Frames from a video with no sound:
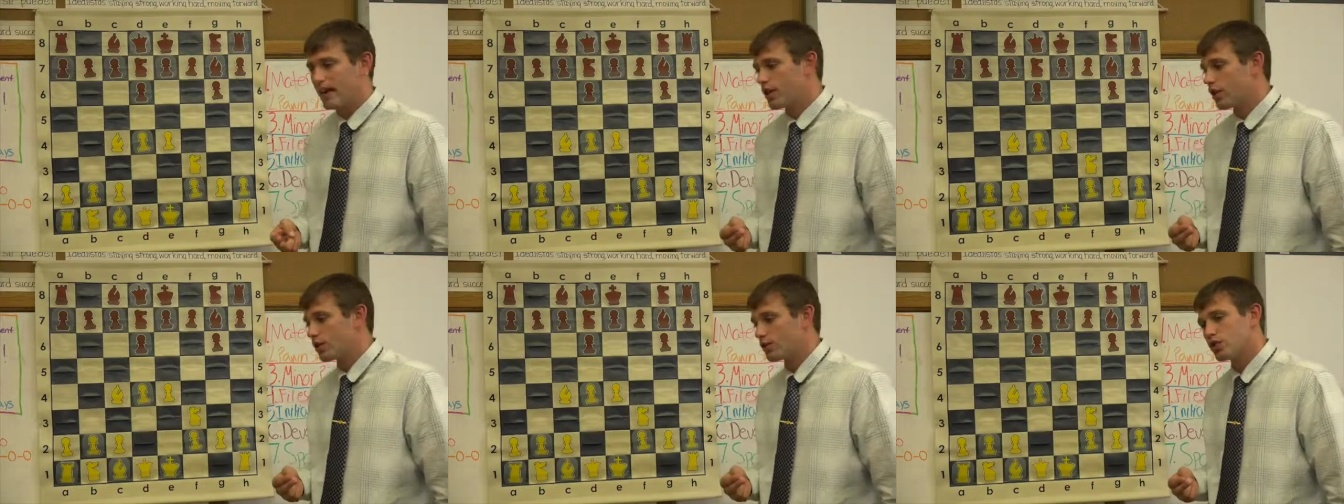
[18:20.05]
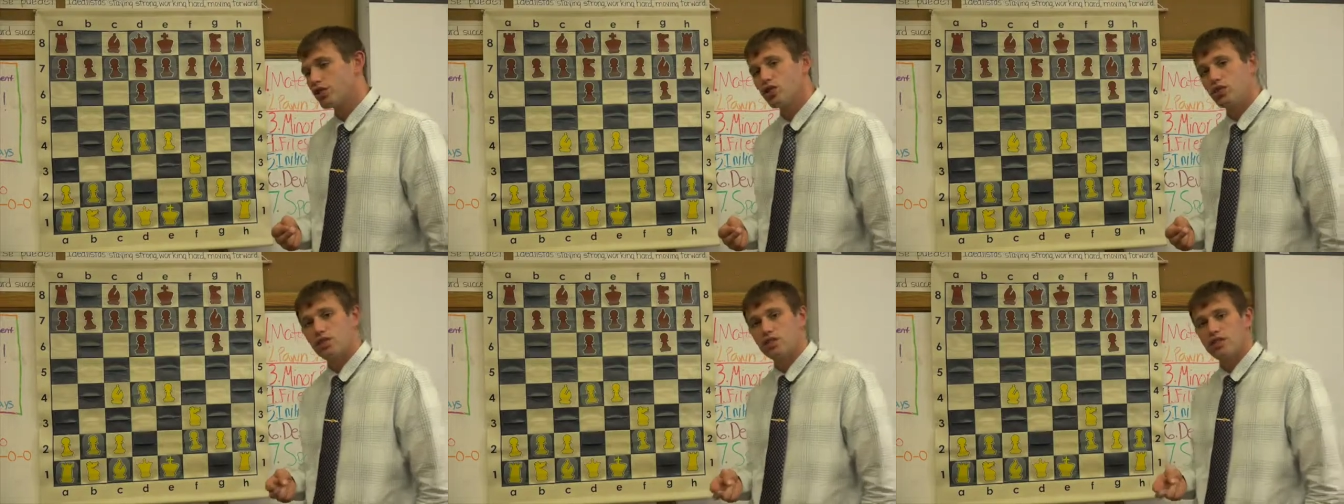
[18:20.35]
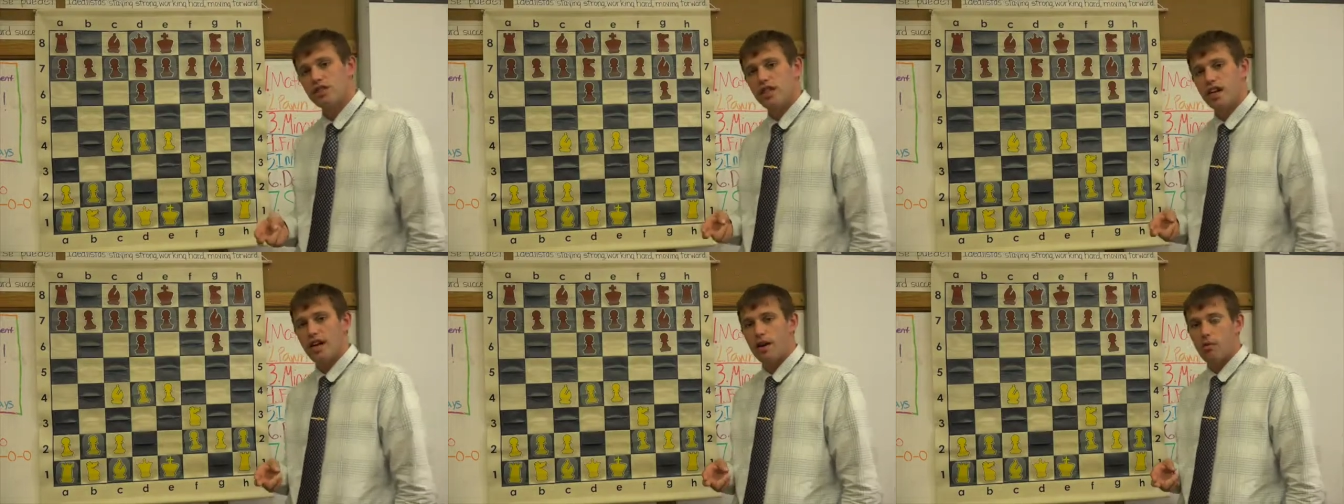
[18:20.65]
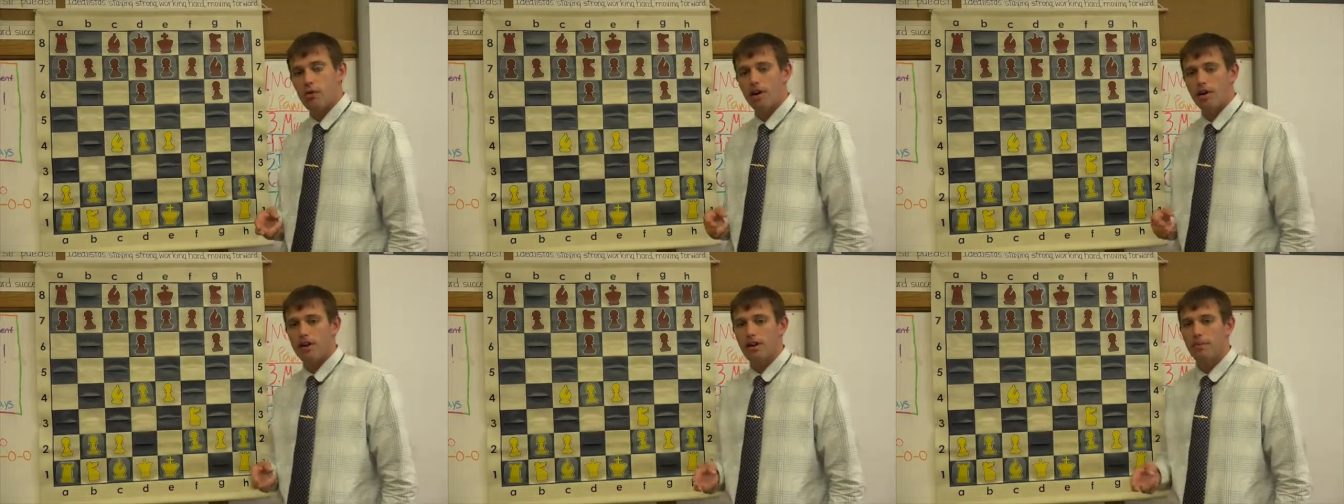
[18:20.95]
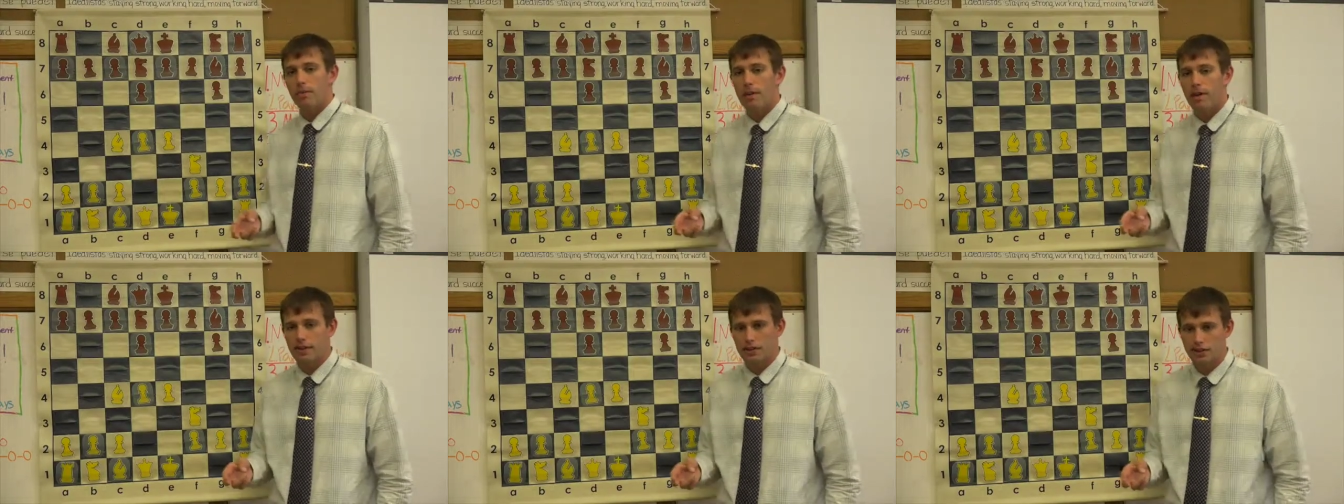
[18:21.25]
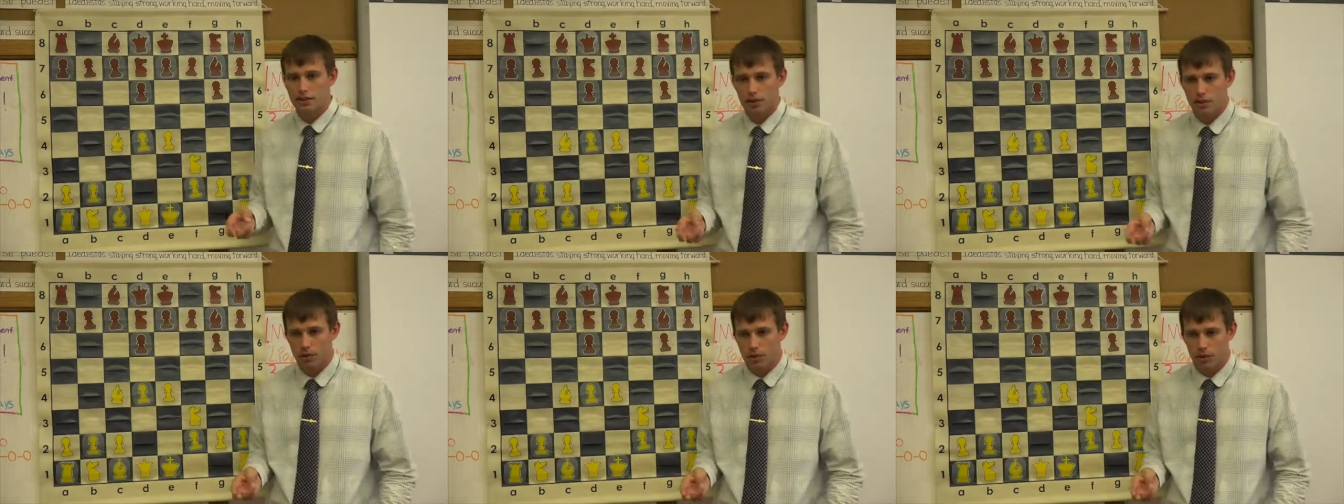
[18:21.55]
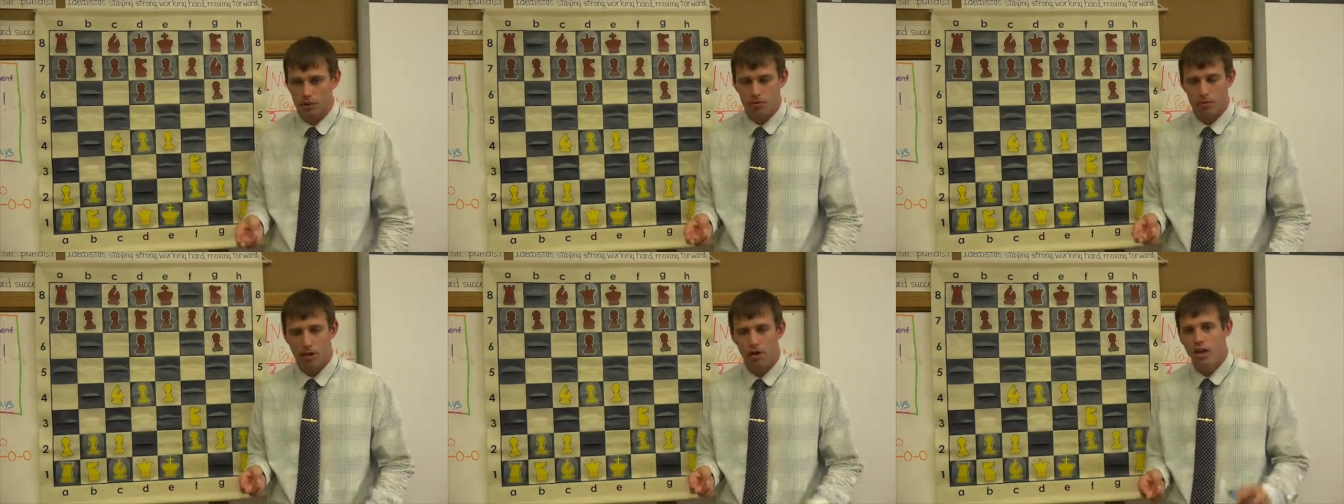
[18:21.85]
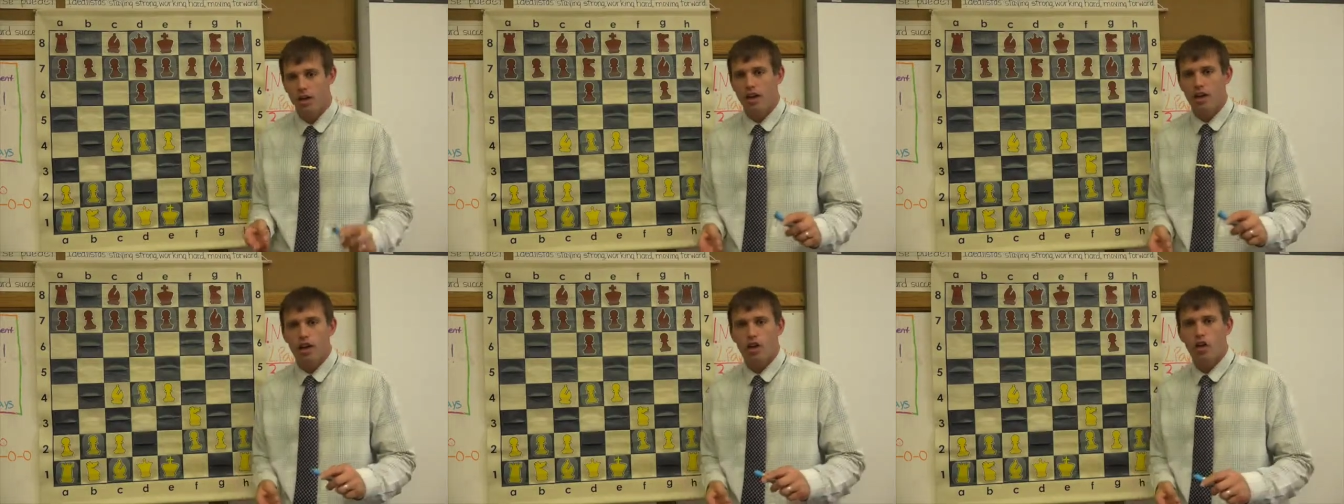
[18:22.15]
I know students that wear earplugs and do really well.